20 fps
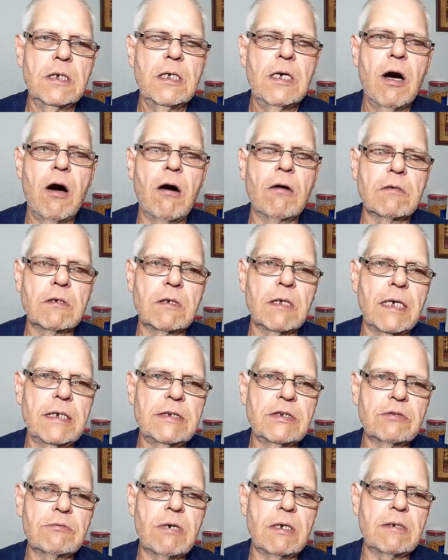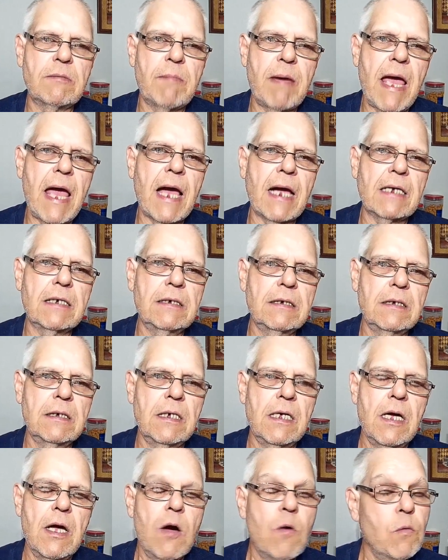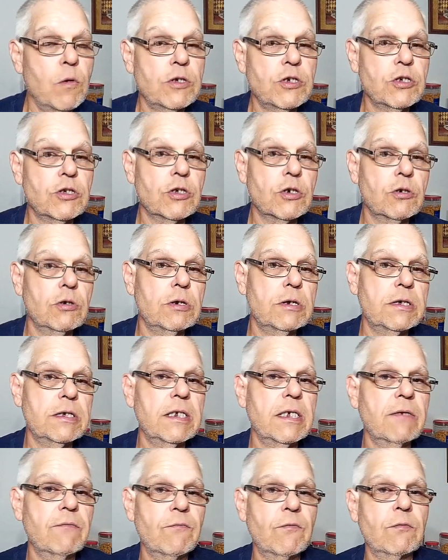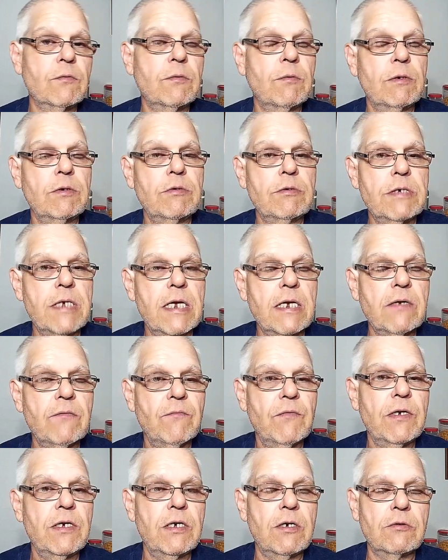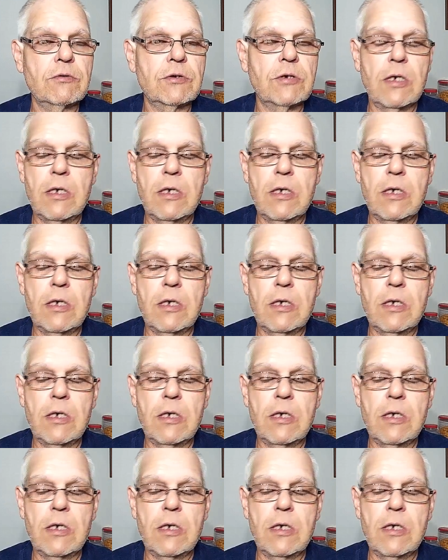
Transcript: All the lights are on the back, which is a good thing for when you're taking videos.